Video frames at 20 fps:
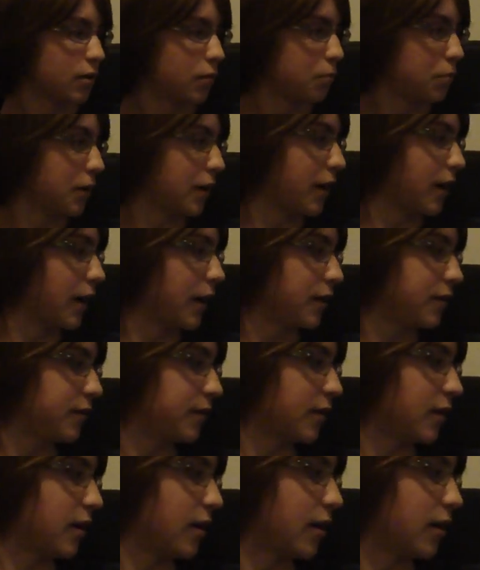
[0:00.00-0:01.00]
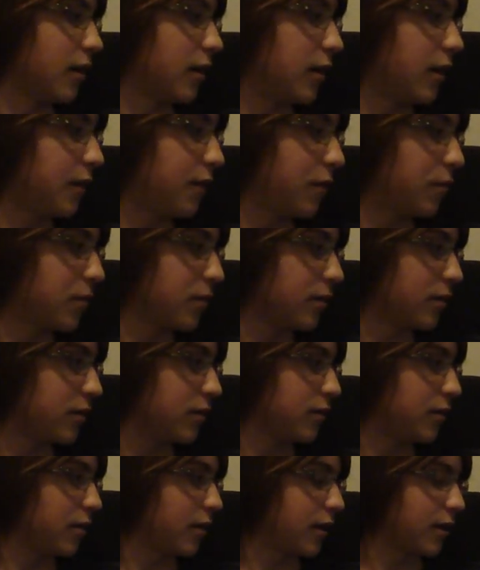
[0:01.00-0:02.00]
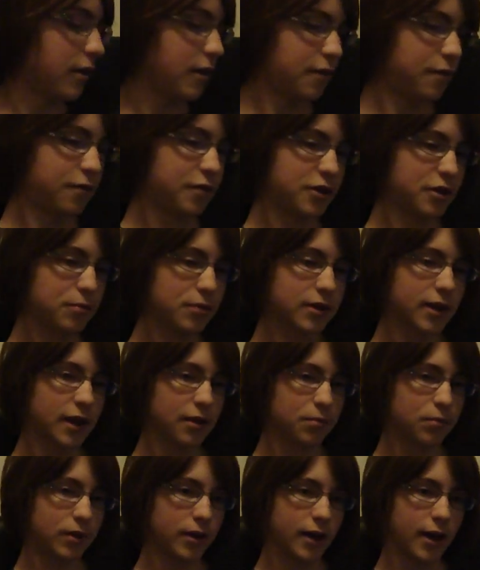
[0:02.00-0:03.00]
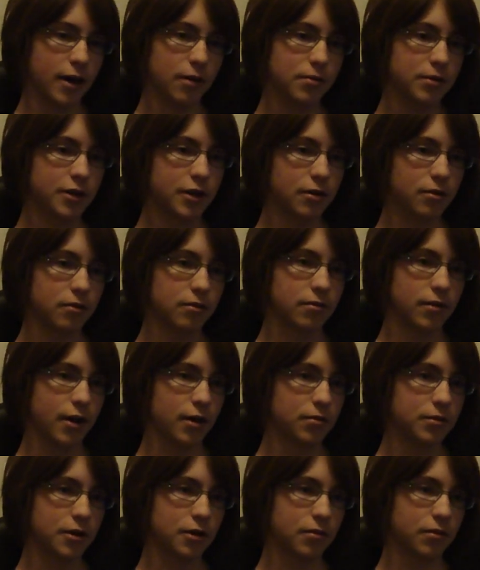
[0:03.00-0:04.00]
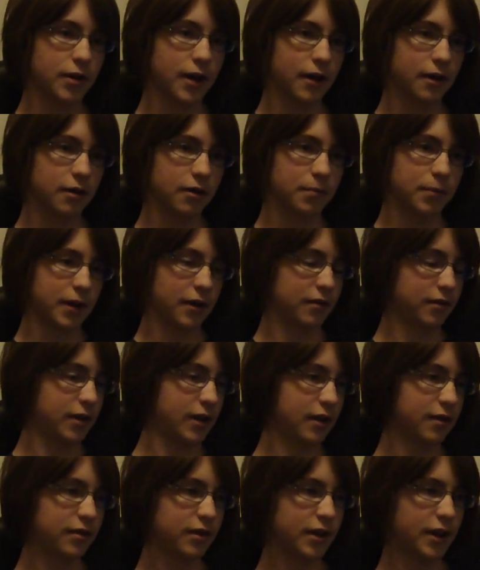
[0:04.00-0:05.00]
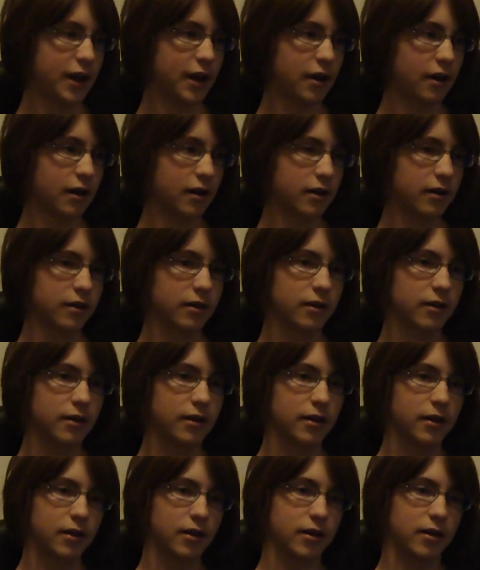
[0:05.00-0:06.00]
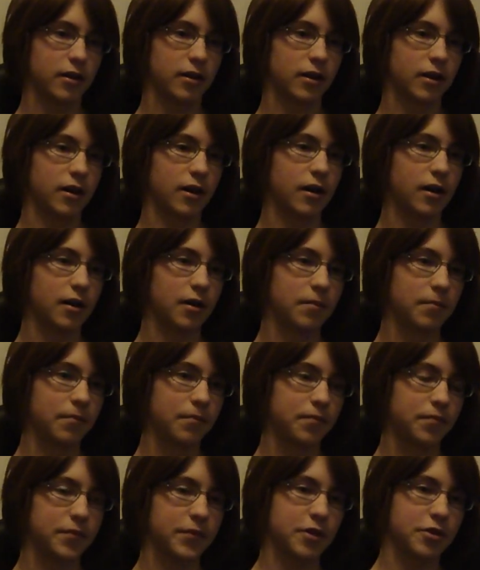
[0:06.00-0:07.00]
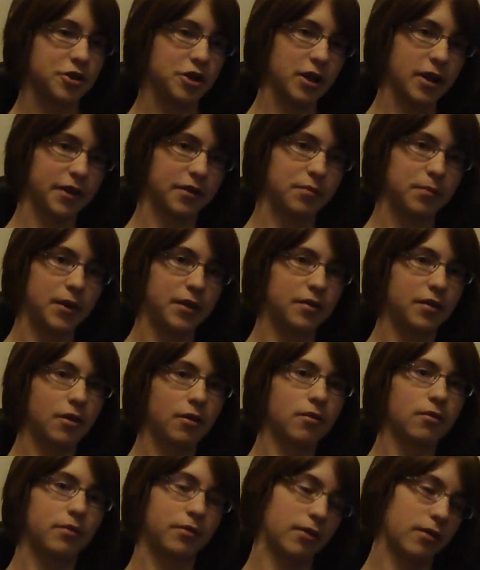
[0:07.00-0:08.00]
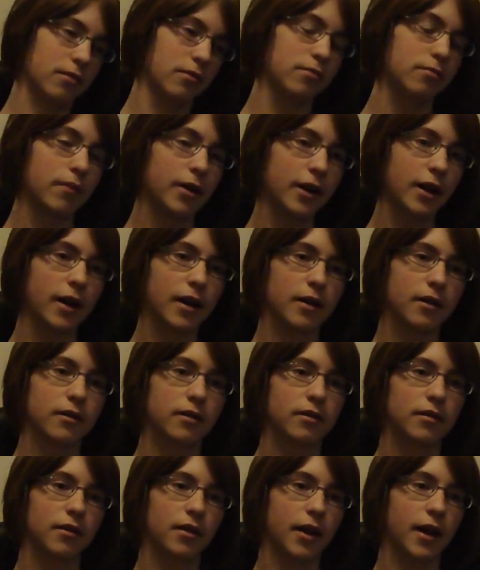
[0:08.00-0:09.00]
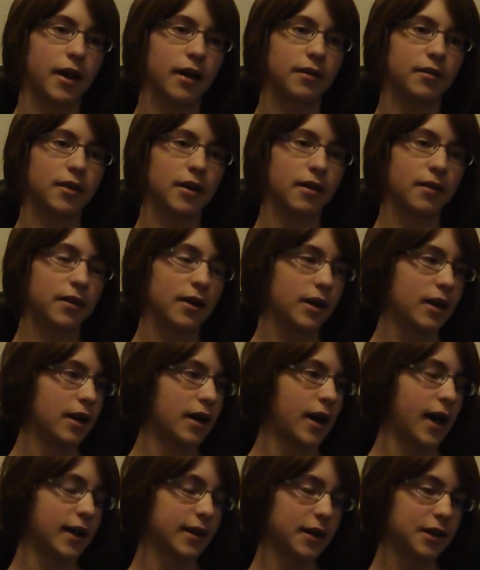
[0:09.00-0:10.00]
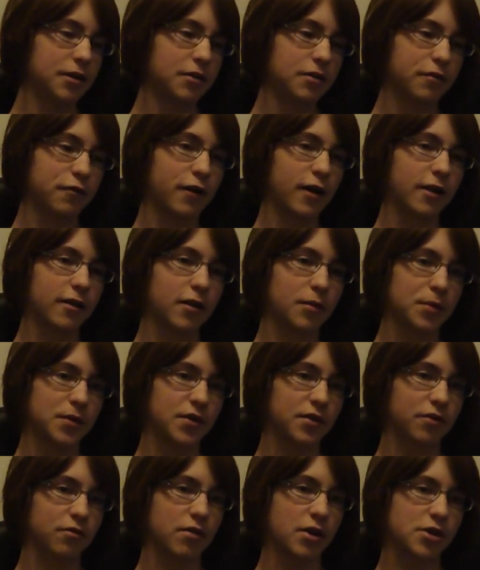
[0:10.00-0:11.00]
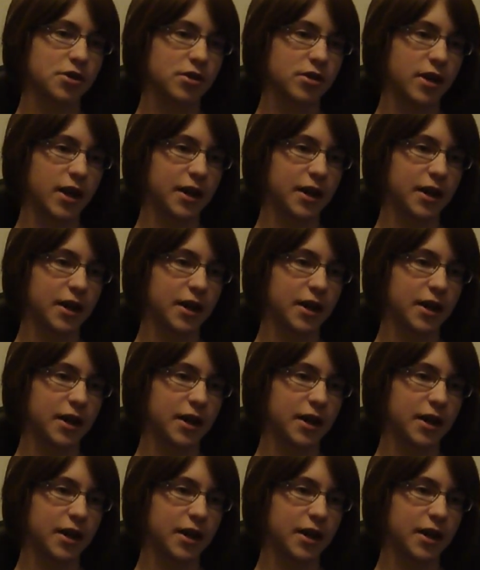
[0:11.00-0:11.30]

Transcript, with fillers: But uh, if you wouldn't, do, if she would like me, I would go. I would go get her because he doesn't care. Um, she likes me too, so why not? And uh, I'd like you to follow up on this question.